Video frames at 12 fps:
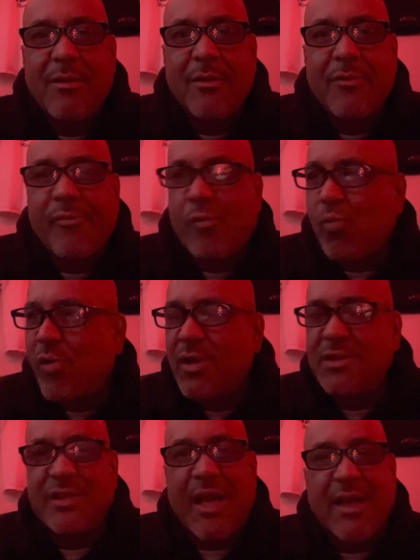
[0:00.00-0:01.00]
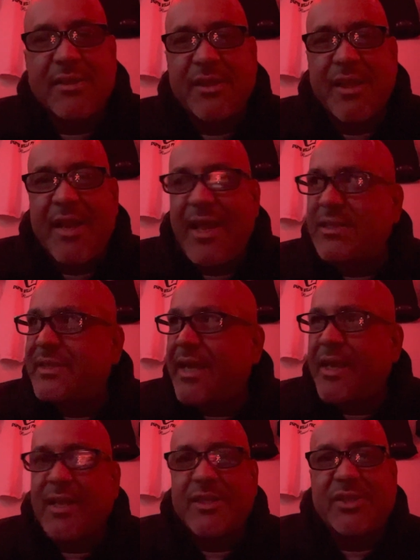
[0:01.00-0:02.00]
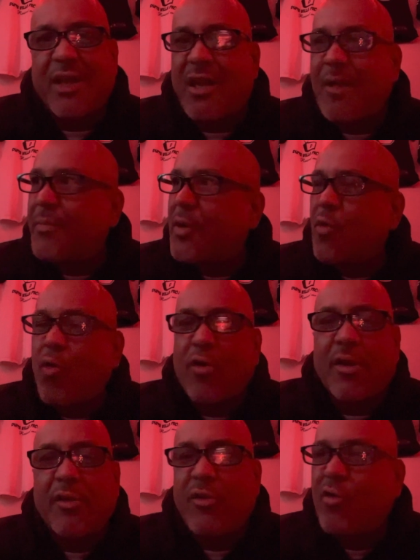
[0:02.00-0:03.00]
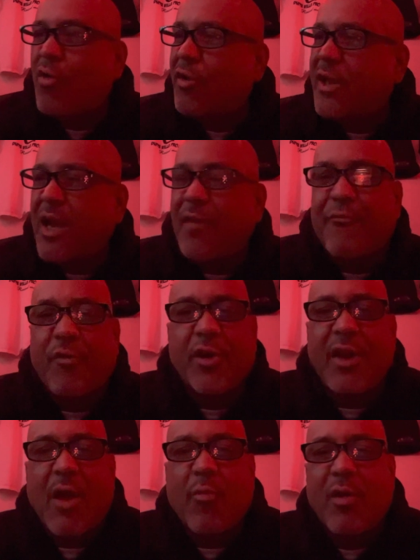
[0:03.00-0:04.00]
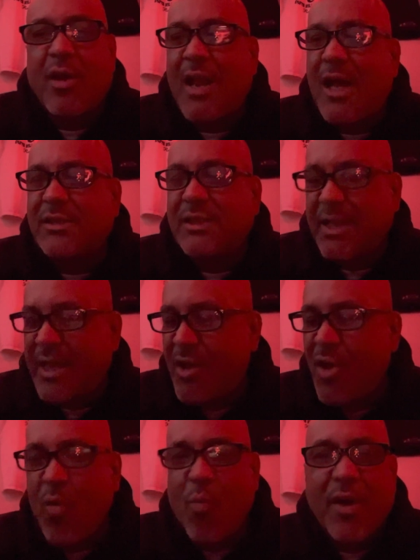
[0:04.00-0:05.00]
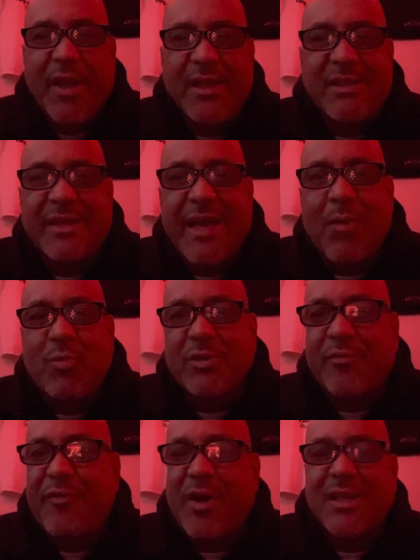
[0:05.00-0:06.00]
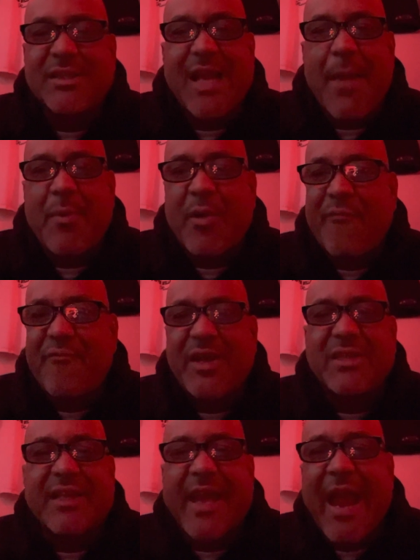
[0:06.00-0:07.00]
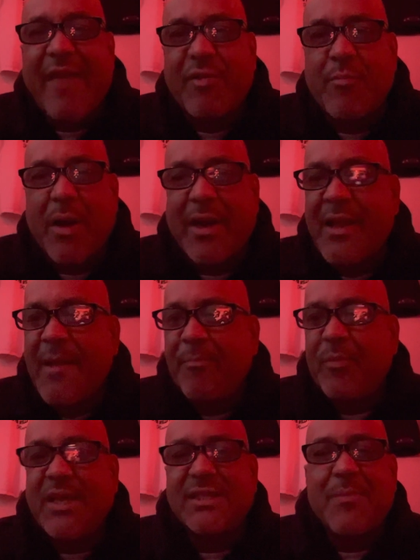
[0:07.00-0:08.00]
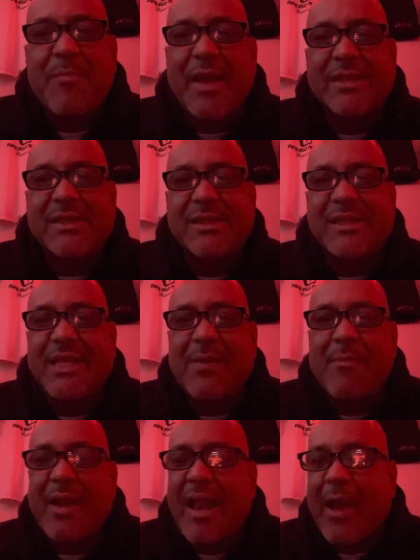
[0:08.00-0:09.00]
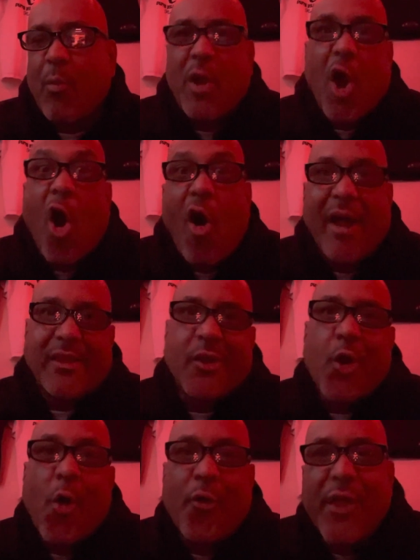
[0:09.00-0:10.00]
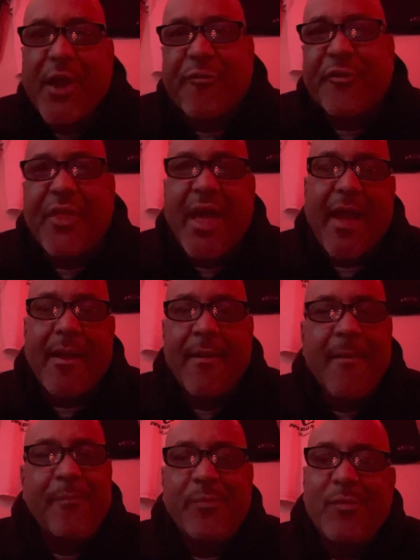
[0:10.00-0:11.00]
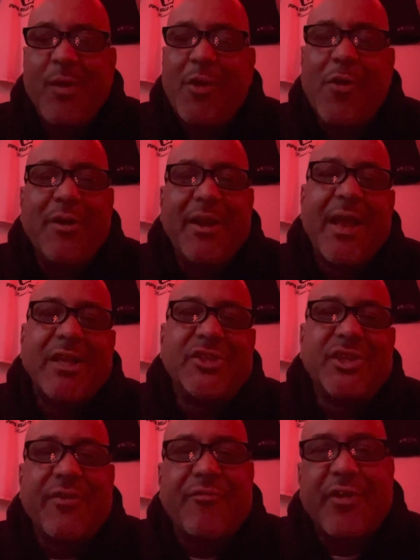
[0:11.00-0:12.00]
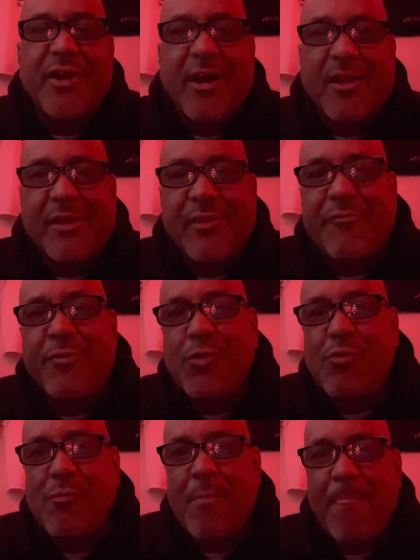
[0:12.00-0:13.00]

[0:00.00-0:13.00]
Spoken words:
from one side to the next, taking a shot at the North California, not realizing that what he said was a fucking slap in the face to everybody, because it makes it seem like we all have to go there for that. We don't need that shit for nothing, fool.